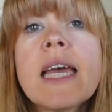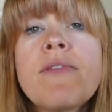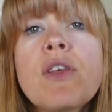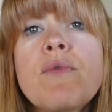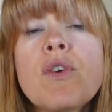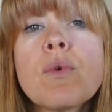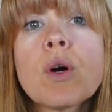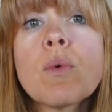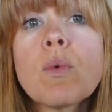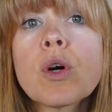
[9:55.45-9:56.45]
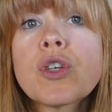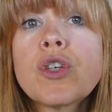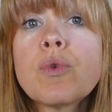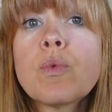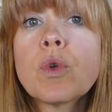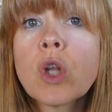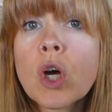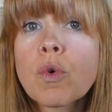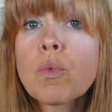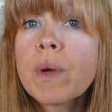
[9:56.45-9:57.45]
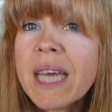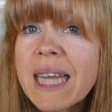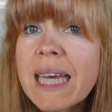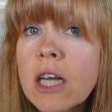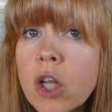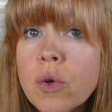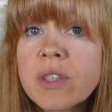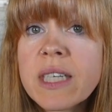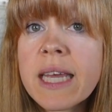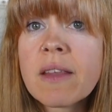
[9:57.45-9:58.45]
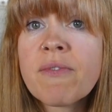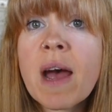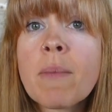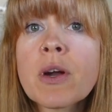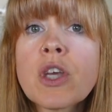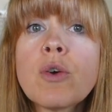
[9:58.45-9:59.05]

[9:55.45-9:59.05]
If the viewer were to look really closely at the fabric,